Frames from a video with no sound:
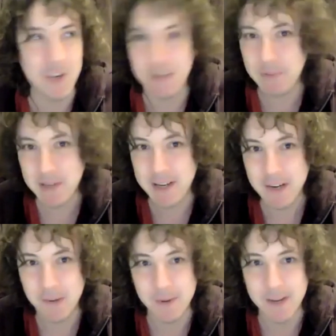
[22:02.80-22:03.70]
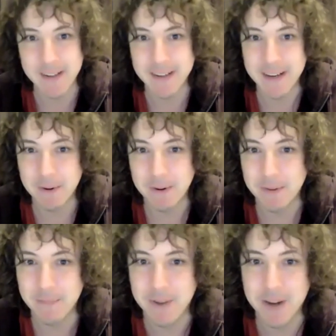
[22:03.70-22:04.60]
Cahill would get there, or,
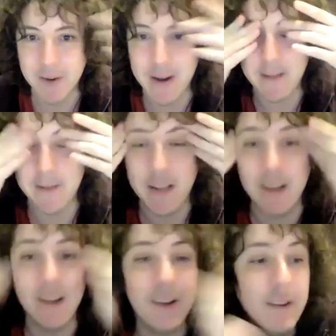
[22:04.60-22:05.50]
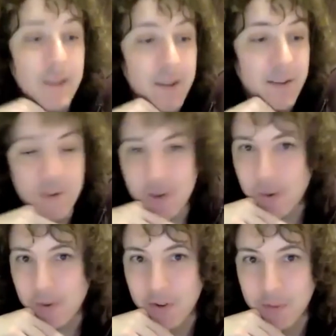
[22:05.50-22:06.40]
you know, any of the shocks
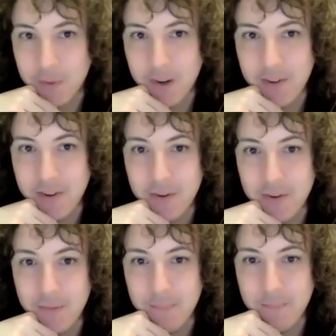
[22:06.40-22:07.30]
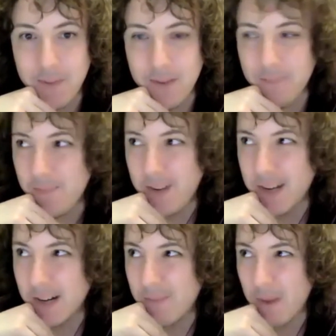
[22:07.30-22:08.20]
or surprises, or, you know,
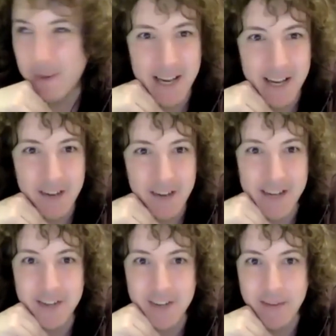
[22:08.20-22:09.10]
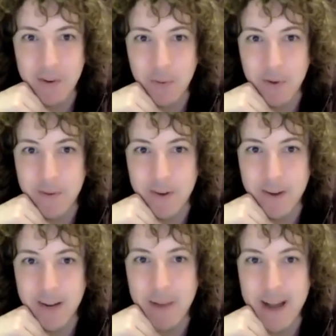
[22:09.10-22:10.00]
I mean, Ding's going to have to qualify,
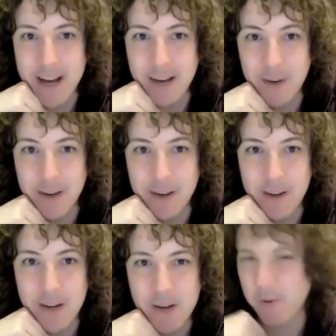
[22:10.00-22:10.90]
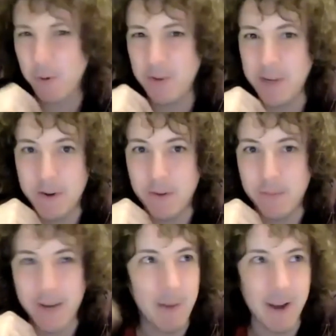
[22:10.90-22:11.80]
and in my head I'm like, of course he will,
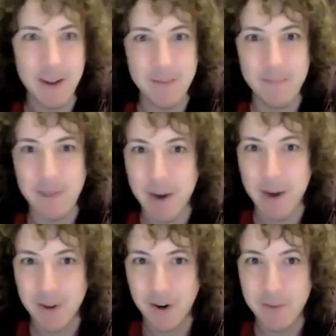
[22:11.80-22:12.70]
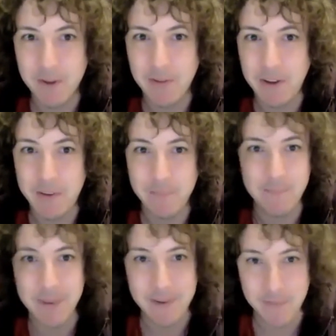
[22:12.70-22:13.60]
but he might not, because
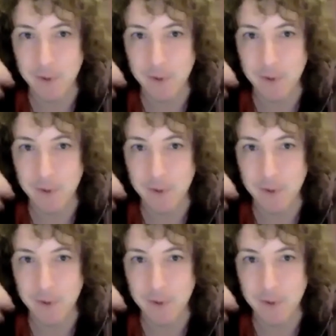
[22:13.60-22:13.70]
he's fallen